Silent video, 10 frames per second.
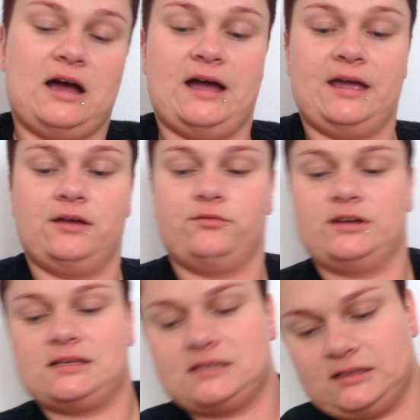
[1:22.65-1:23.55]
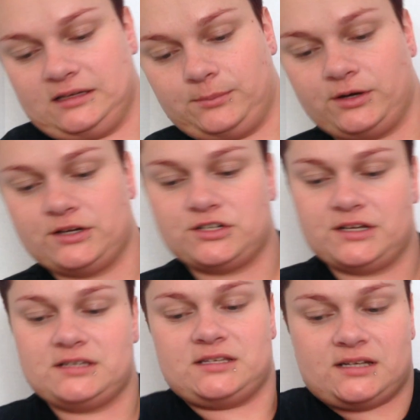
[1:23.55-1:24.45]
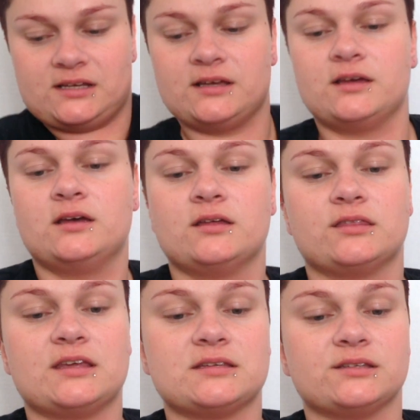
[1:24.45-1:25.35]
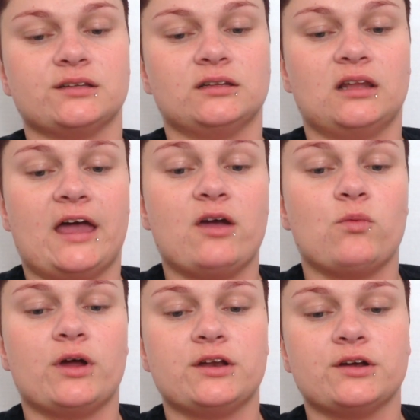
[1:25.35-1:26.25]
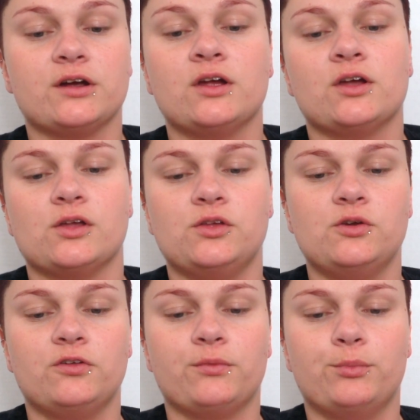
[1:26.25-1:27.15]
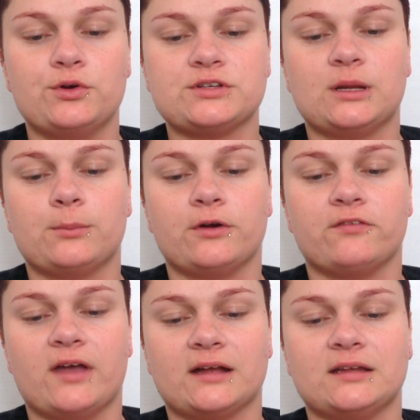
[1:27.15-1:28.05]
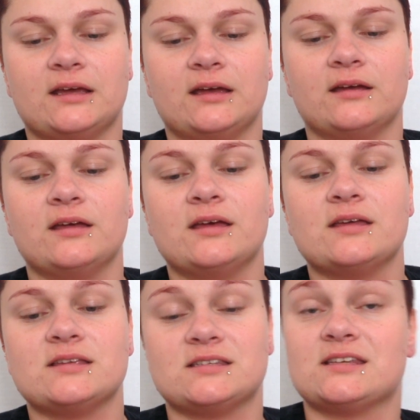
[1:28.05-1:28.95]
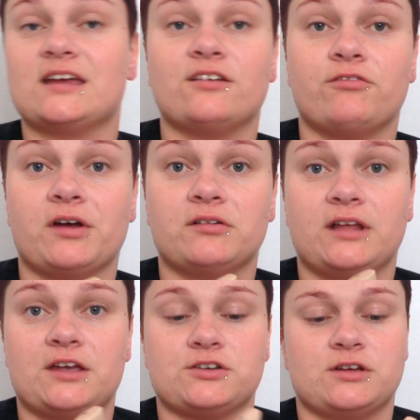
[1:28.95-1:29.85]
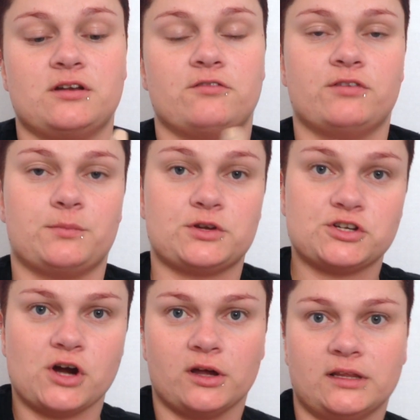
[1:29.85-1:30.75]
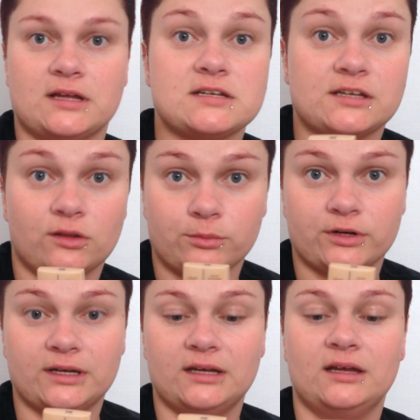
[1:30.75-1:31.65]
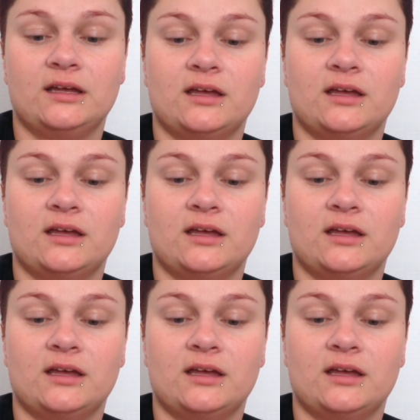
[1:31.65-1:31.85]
I recently purchased this Light Wonder Youth Boosting Perfecting Skin Foundation from Charlotte Tilbury.